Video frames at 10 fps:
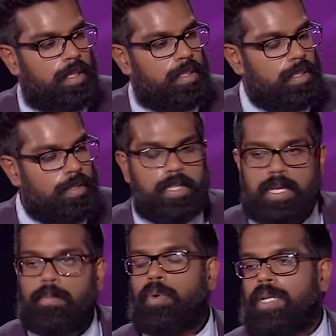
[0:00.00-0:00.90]
it's not the
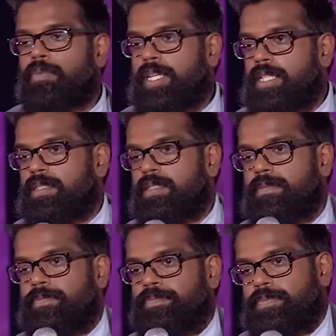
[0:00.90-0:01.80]
number one reason,
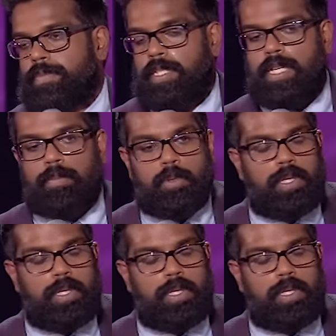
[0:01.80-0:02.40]
the number